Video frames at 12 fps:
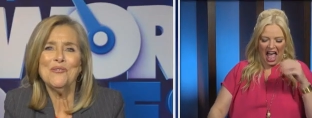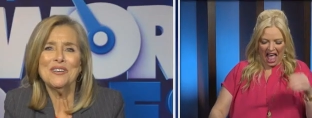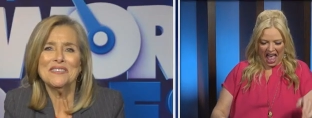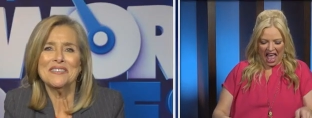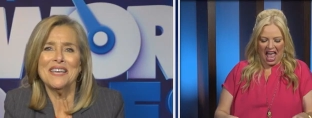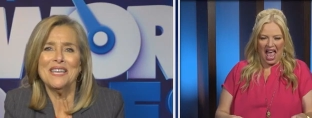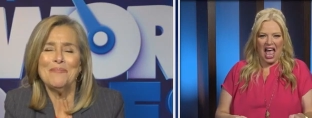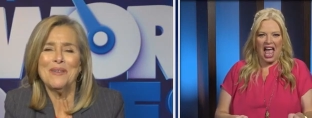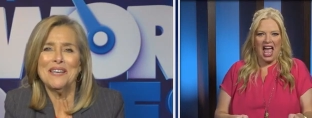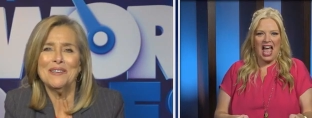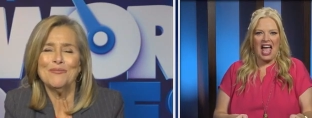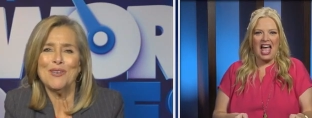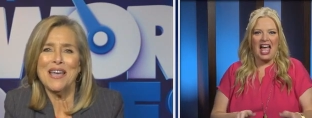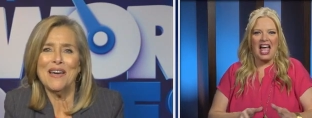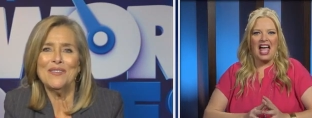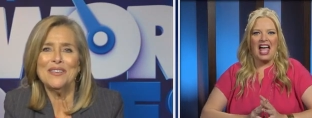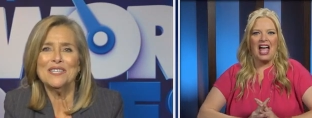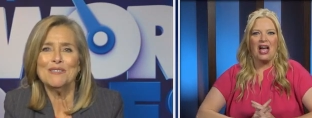Speaker 1: excited because we
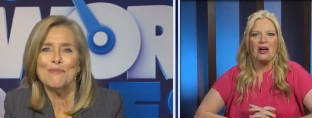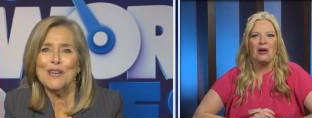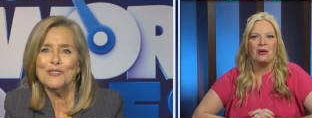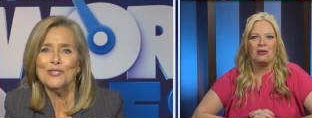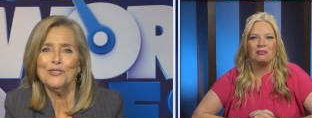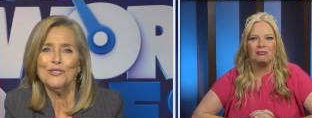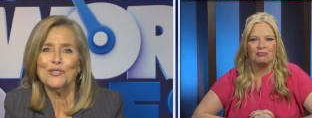have a special